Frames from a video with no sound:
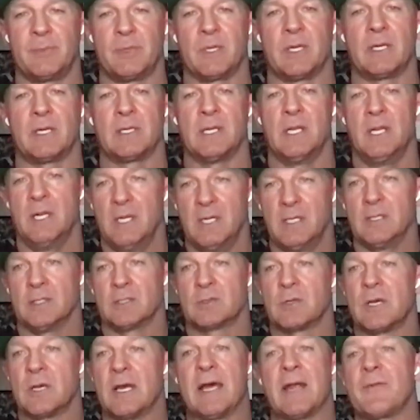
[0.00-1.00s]
But
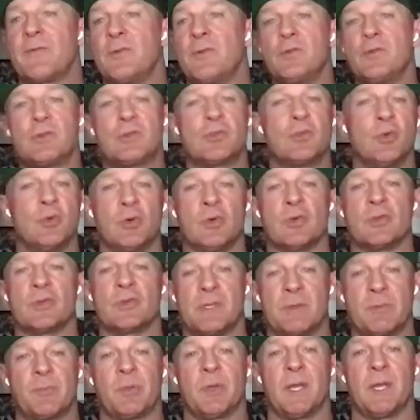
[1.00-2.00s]
so I had a few
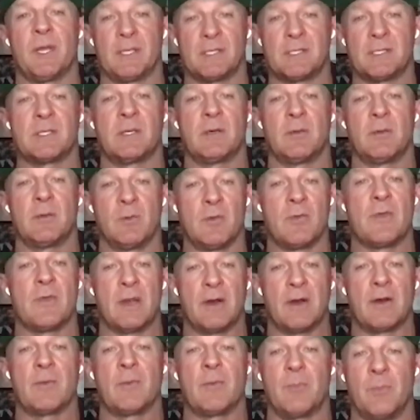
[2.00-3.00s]
tools in place that were
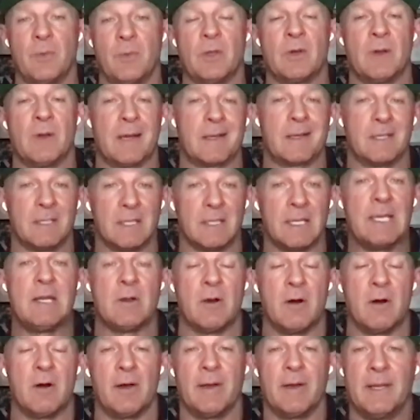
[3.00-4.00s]
there to, I could
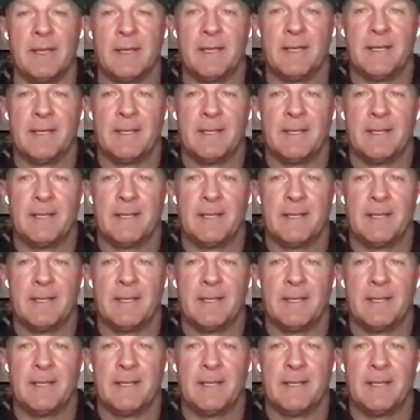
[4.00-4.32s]
lean on,